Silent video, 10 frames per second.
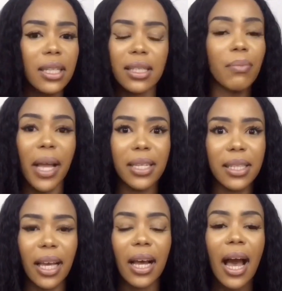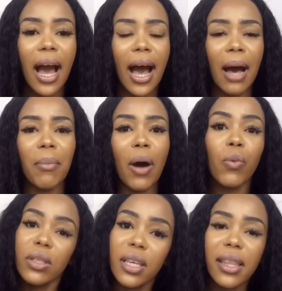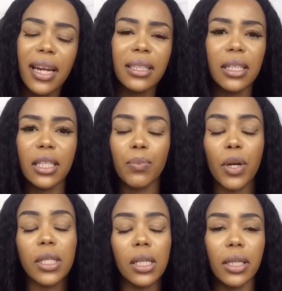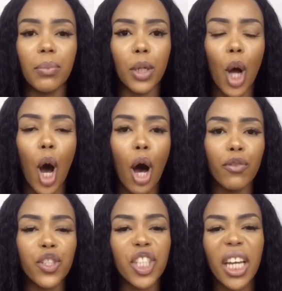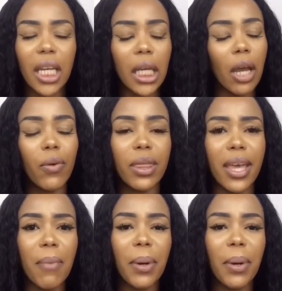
It's amazing. I will say that I did experience a little bit of shedding here and there,